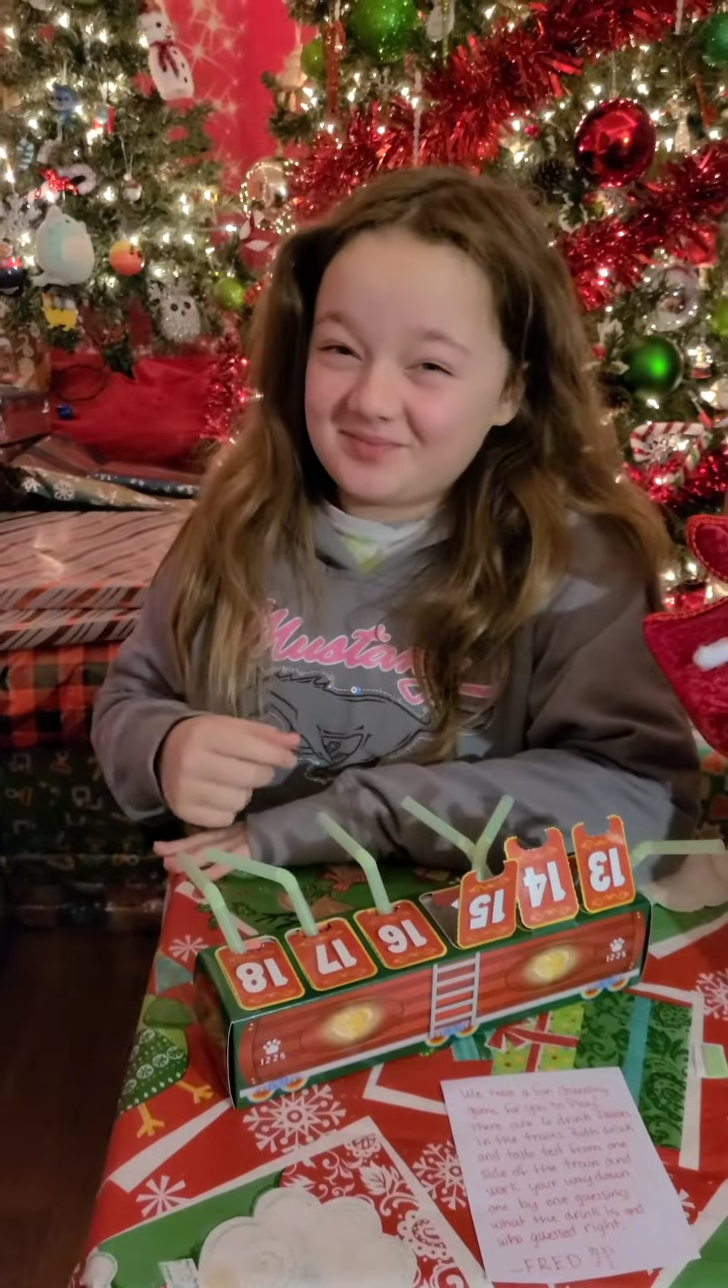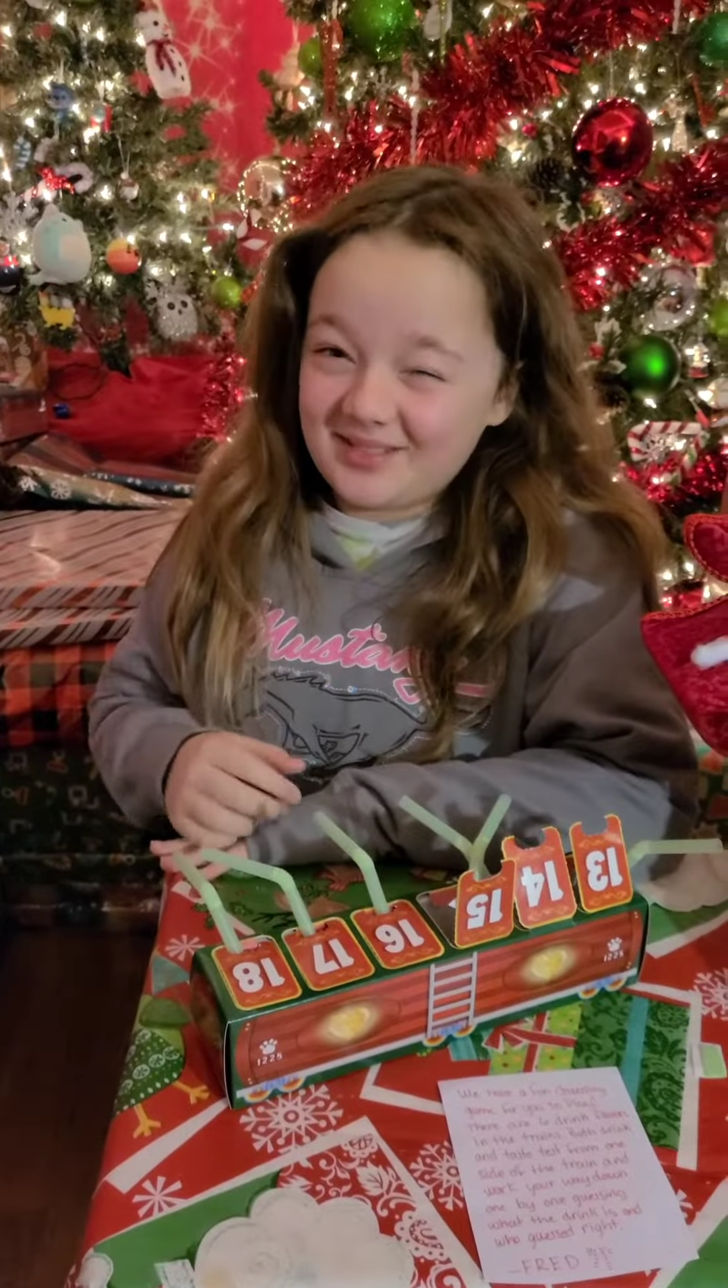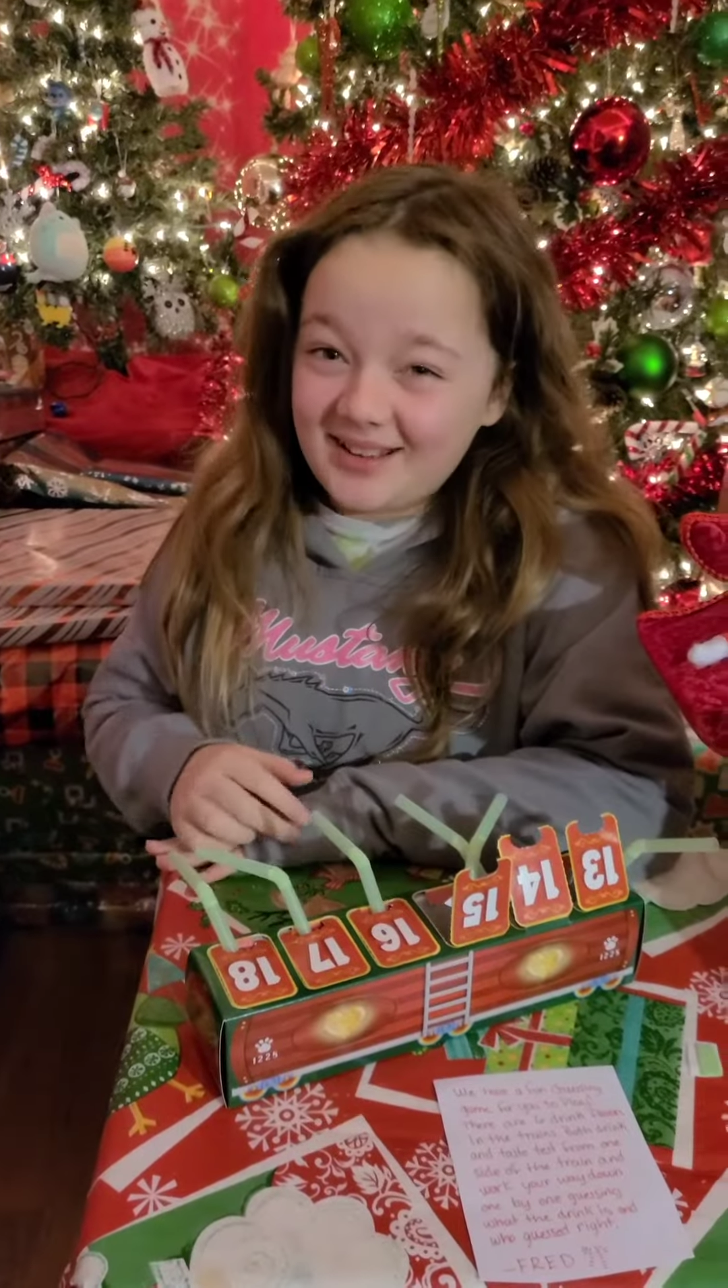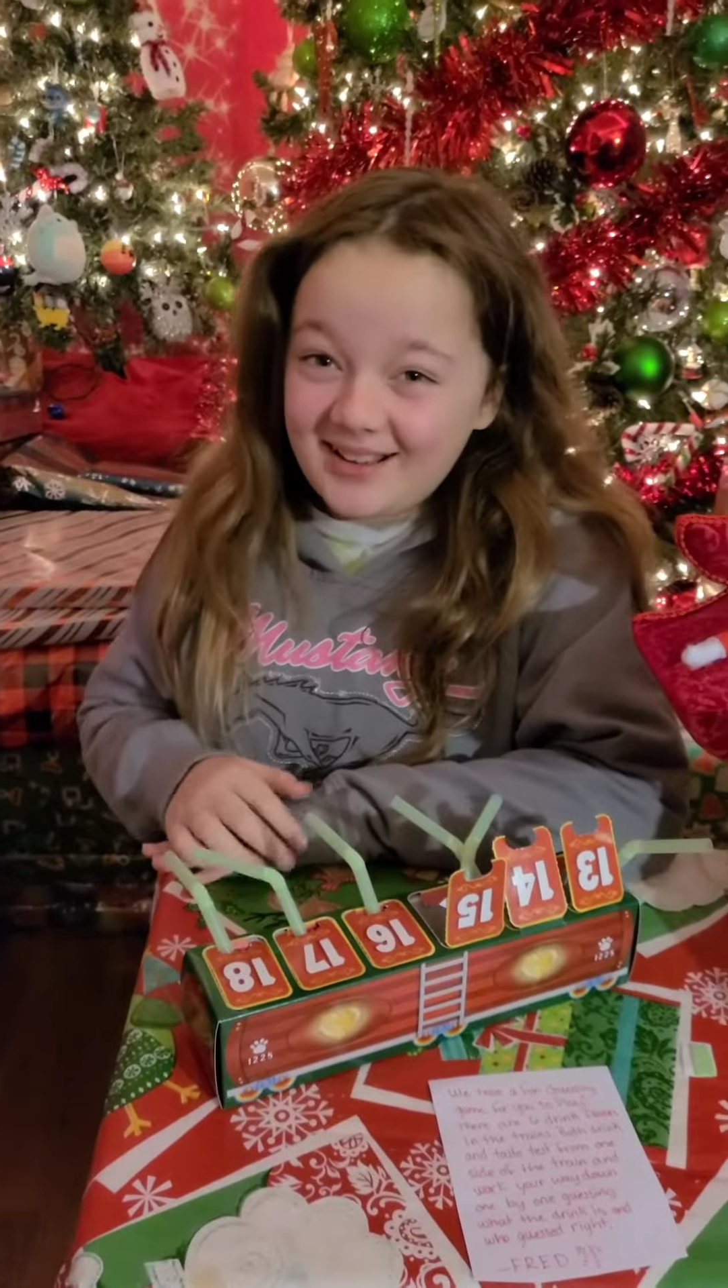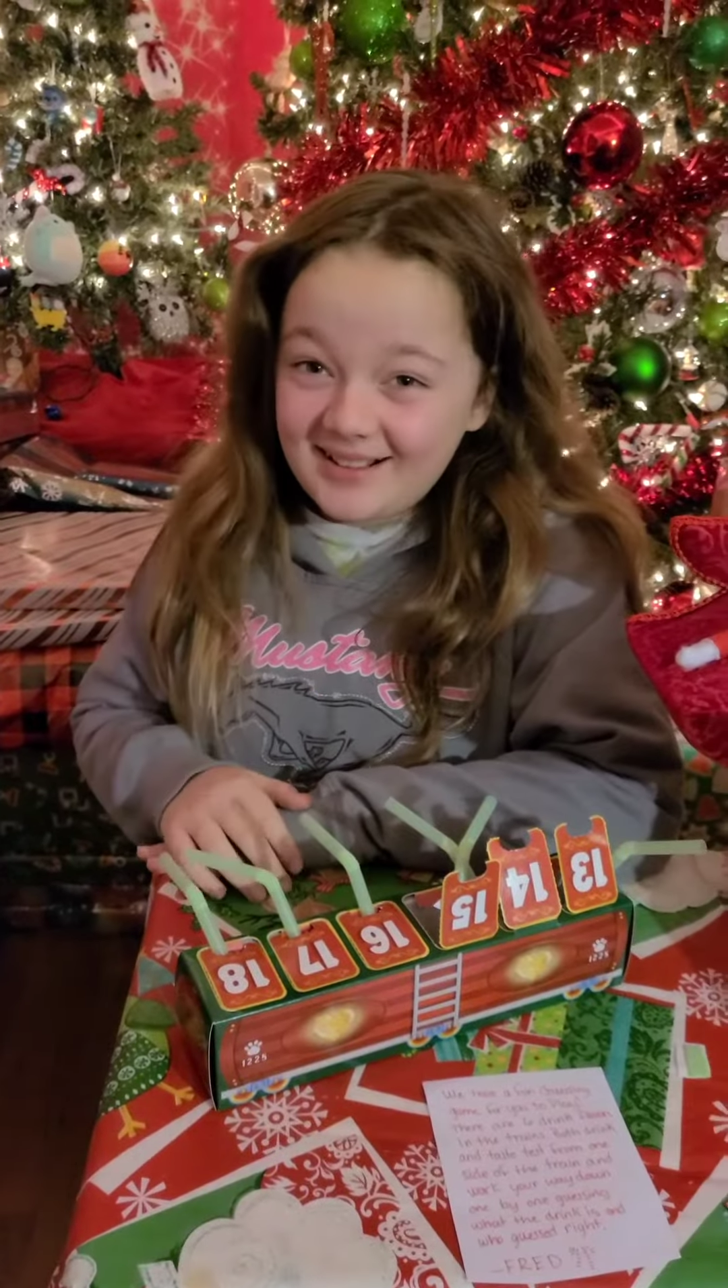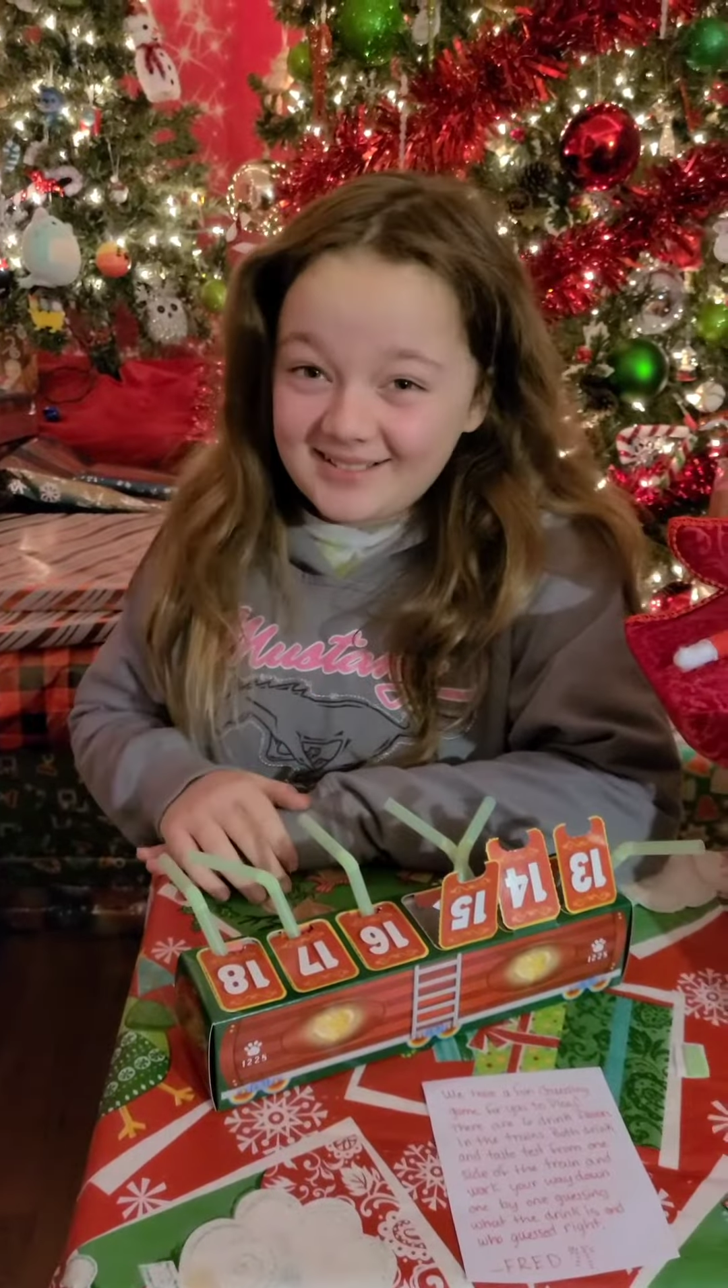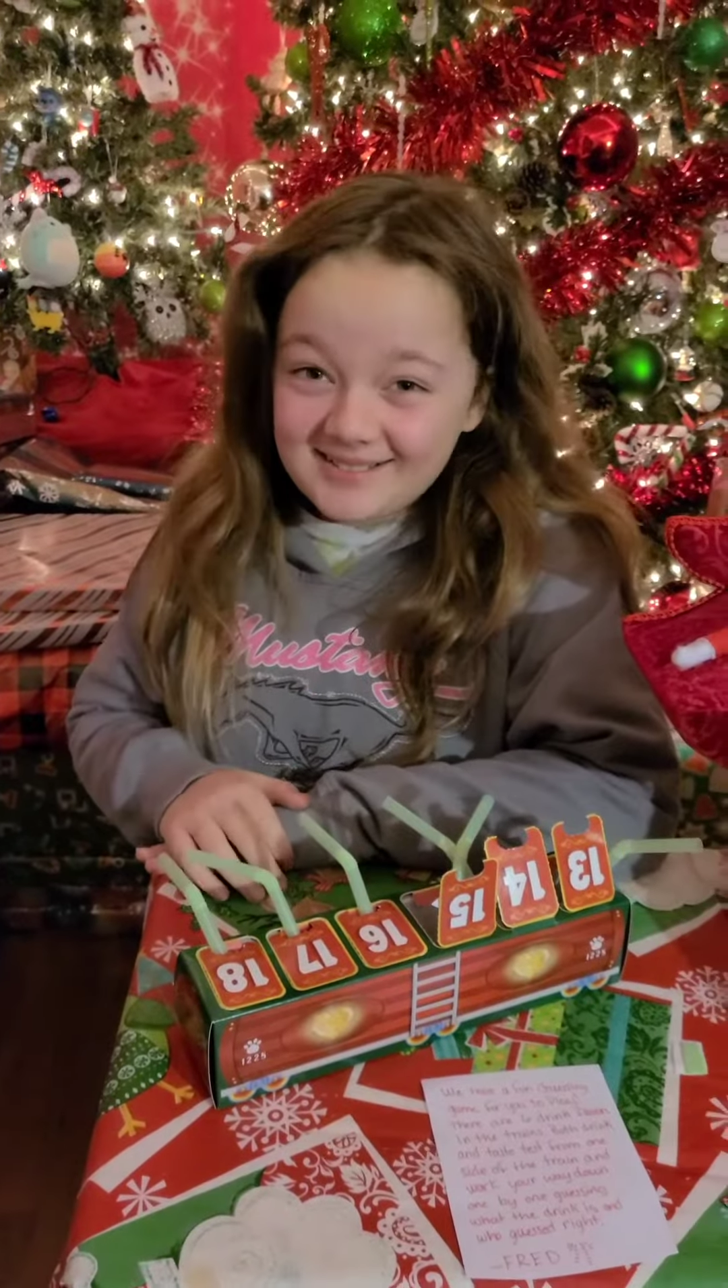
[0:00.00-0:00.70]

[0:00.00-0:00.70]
pickle